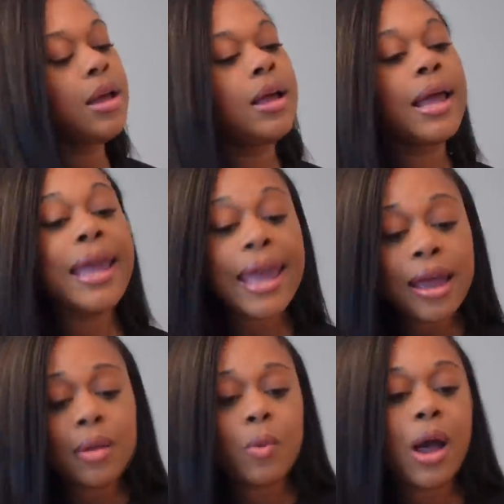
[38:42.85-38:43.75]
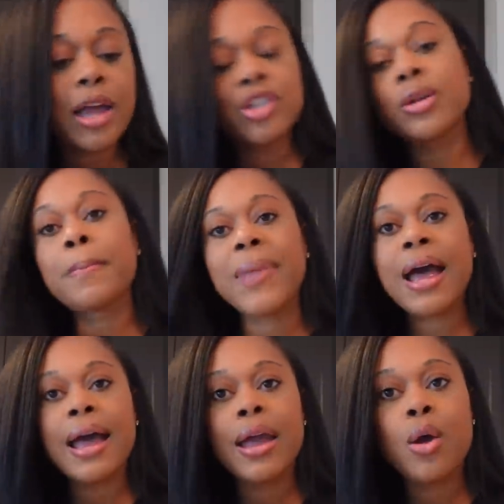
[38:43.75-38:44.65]
a hand wash
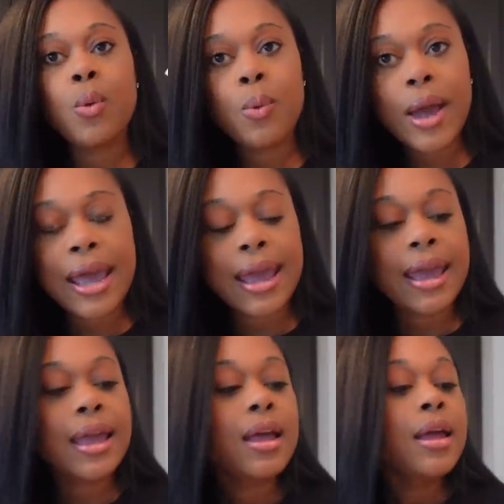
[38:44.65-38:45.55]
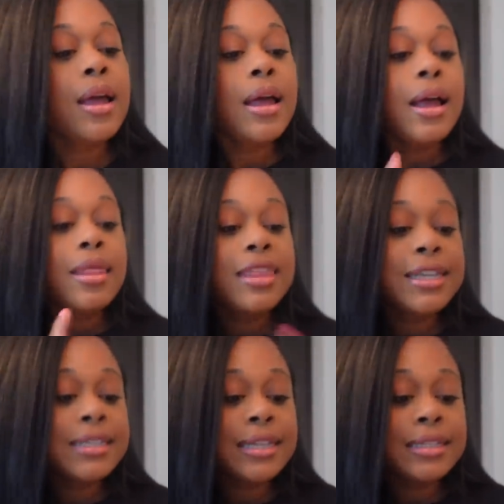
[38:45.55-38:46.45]
by OUAI.
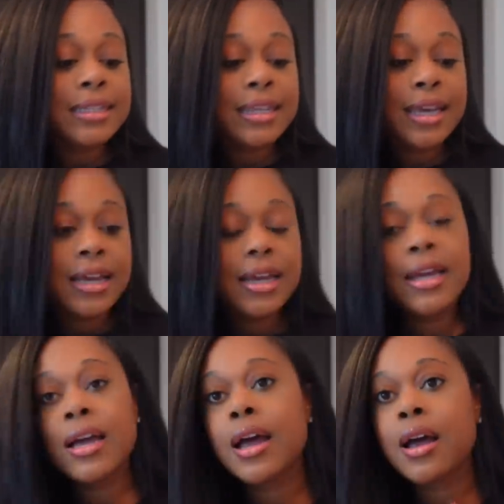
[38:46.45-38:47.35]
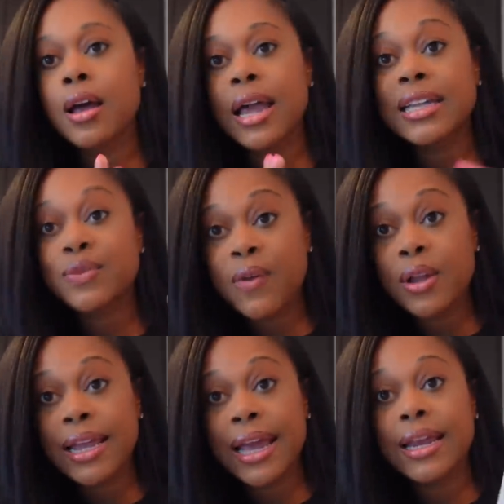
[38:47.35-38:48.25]
This is the
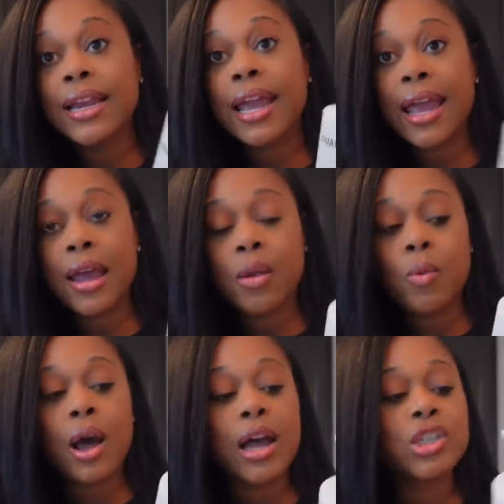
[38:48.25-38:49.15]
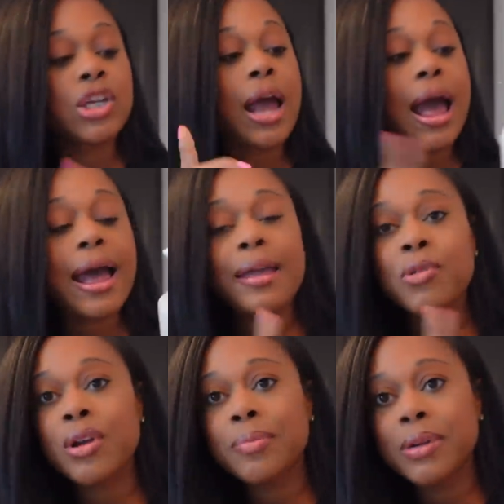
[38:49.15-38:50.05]
exfoliating hand wash. I
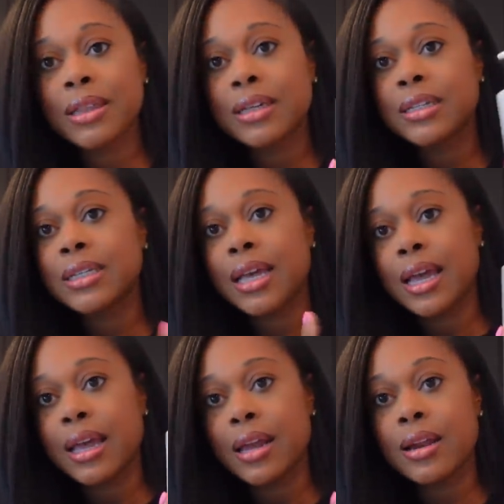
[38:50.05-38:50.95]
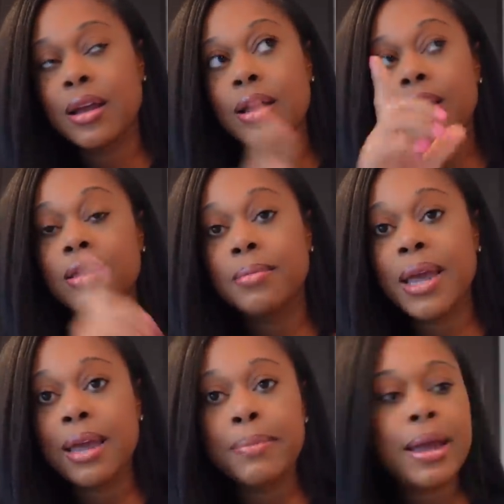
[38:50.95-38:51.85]
am going to put this in the
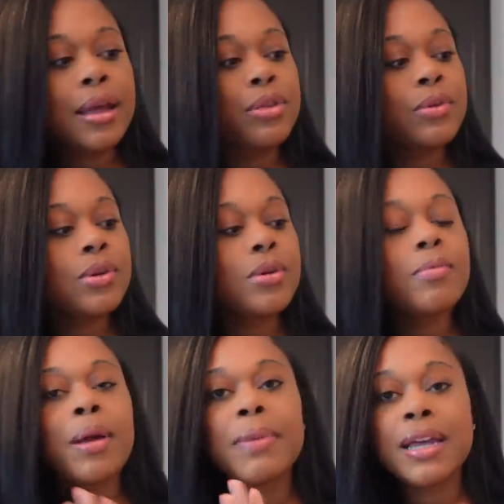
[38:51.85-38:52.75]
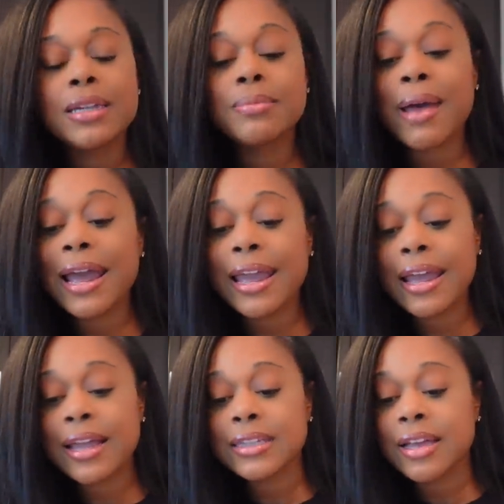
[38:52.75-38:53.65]
main bathroom because my
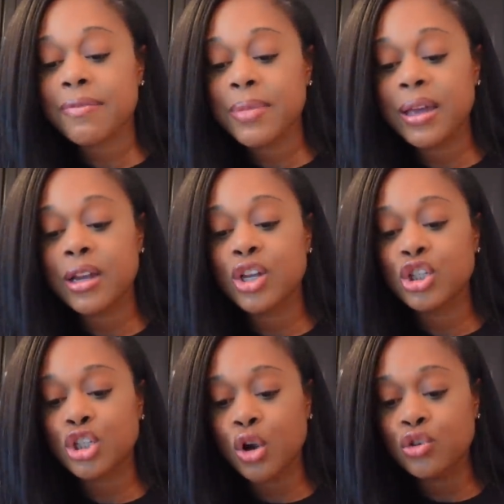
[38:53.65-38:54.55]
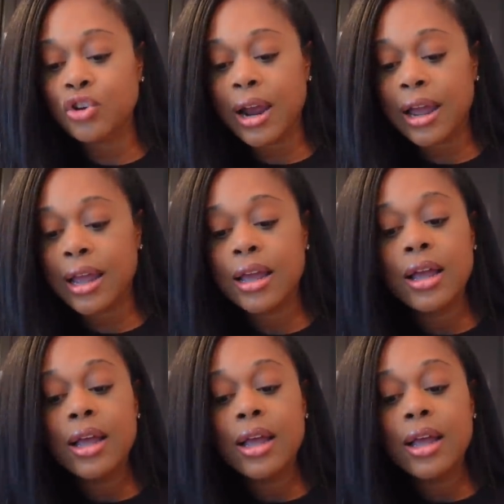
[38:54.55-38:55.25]
hands have been so dry